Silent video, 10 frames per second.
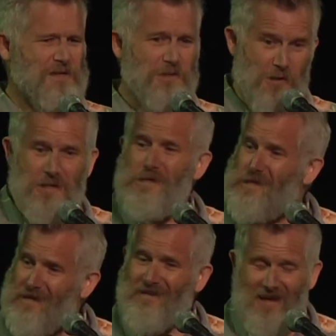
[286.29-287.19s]
So I
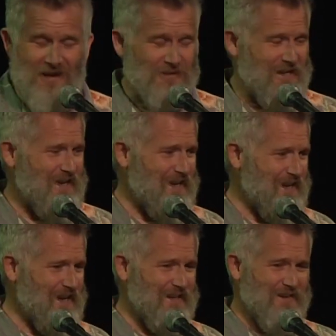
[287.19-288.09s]
sit down
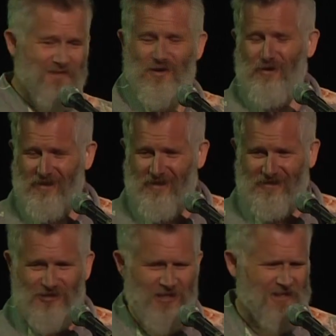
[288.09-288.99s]
and I start
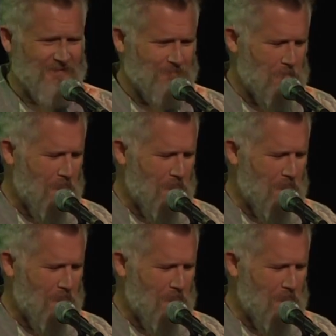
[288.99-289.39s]
eating chicken.